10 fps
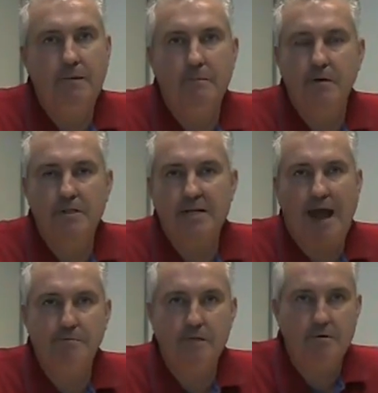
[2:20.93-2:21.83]
Big Book's an
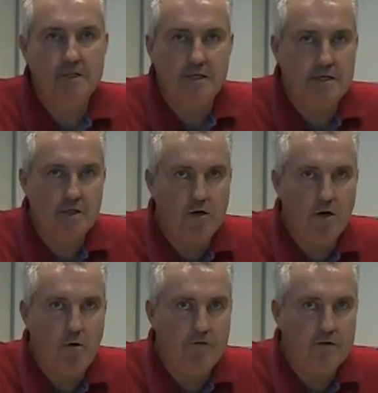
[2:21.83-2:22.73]
absolute certainty. He's going to
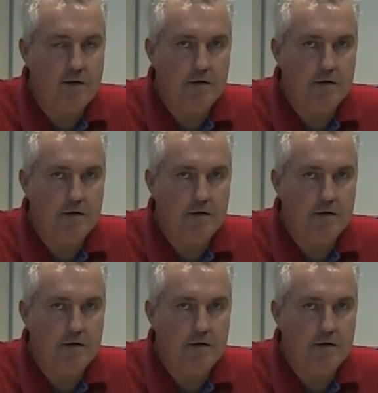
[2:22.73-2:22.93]
go off,